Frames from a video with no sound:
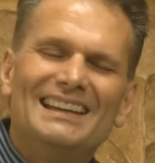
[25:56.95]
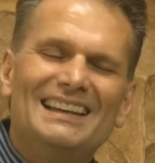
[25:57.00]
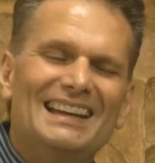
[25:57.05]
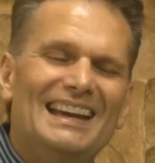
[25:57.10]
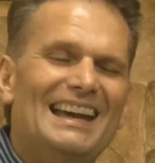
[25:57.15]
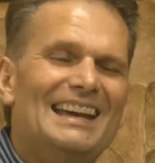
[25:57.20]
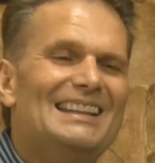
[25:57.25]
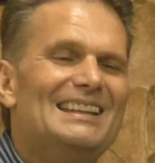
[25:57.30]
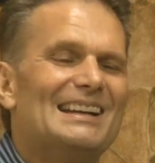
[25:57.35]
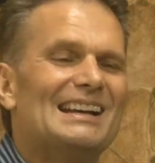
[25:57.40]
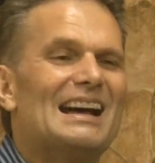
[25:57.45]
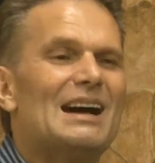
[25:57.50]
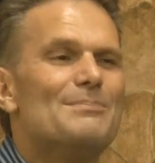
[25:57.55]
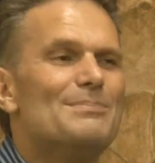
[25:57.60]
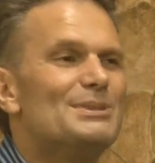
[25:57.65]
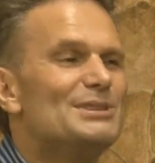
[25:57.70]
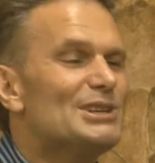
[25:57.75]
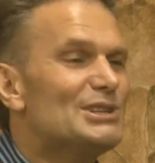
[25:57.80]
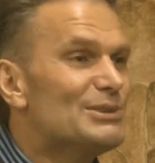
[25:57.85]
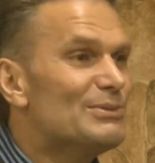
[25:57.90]
And the
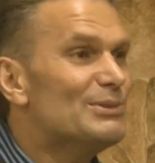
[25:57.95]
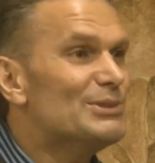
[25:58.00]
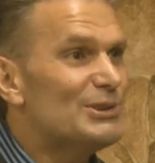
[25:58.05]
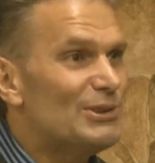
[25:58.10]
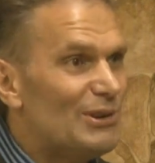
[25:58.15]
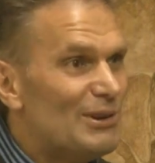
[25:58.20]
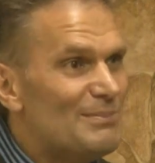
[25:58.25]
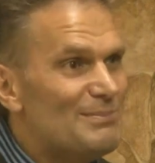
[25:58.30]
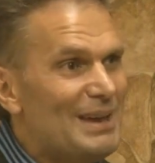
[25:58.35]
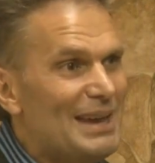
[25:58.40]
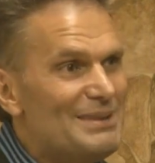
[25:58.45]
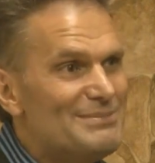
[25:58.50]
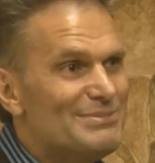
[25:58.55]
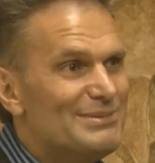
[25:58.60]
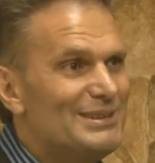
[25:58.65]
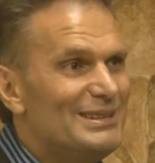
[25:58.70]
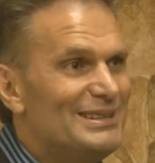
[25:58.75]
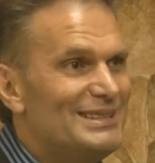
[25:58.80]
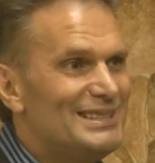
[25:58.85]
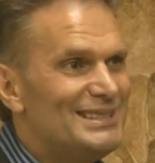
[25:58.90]
composition was called Bay
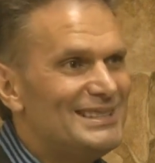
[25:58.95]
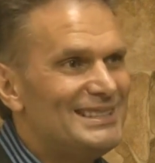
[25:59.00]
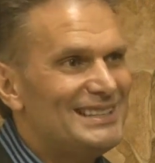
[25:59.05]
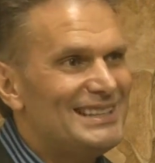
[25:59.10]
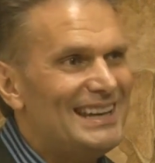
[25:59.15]
Breeze.